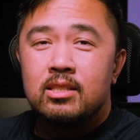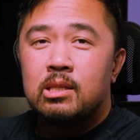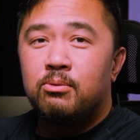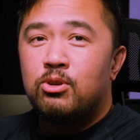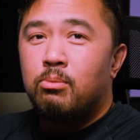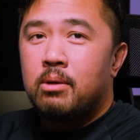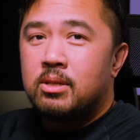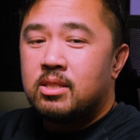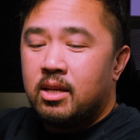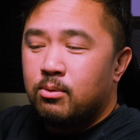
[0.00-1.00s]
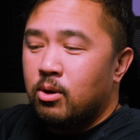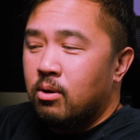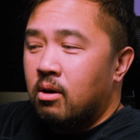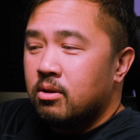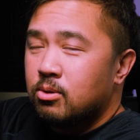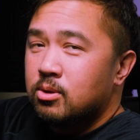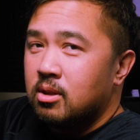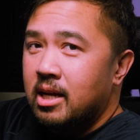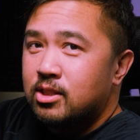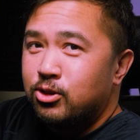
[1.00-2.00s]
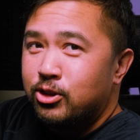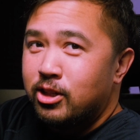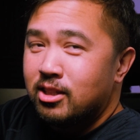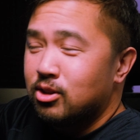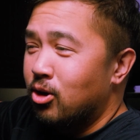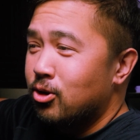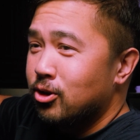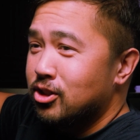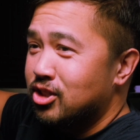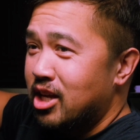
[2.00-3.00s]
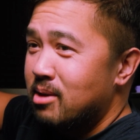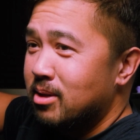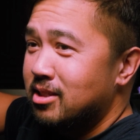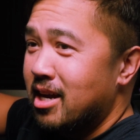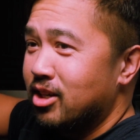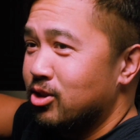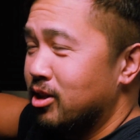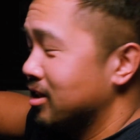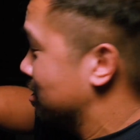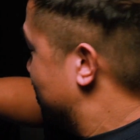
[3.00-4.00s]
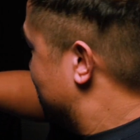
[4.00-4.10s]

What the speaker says: that some of you might be saying, well, aren't those last 3 drinks all the same exact drink?